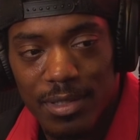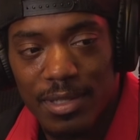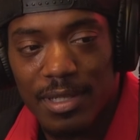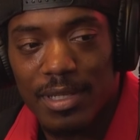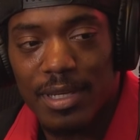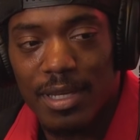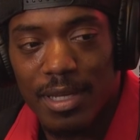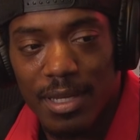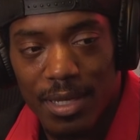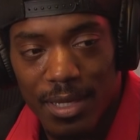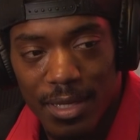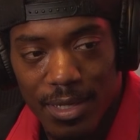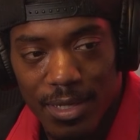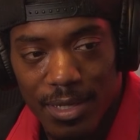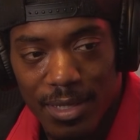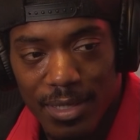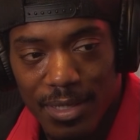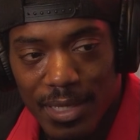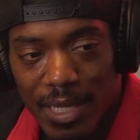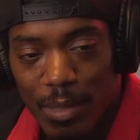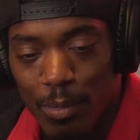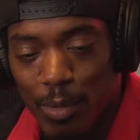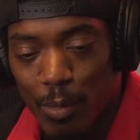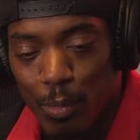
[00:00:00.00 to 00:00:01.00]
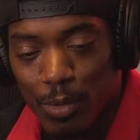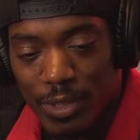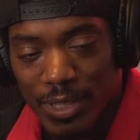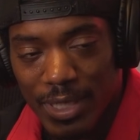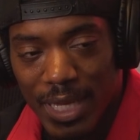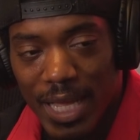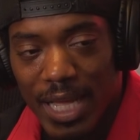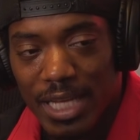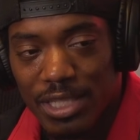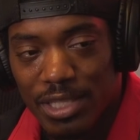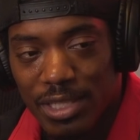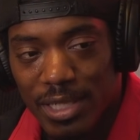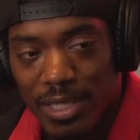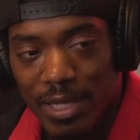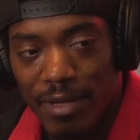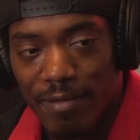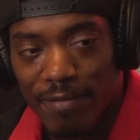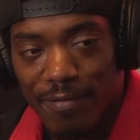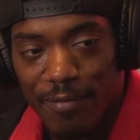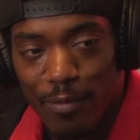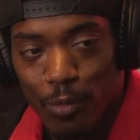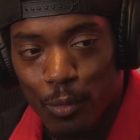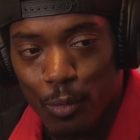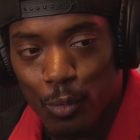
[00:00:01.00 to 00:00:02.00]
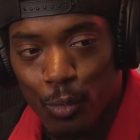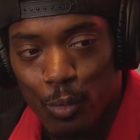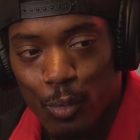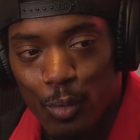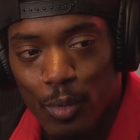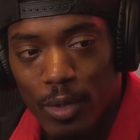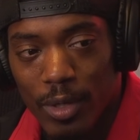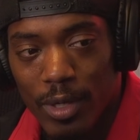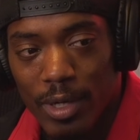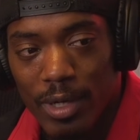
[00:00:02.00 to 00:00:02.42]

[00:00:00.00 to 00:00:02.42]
Yeah, it wasn't actually a full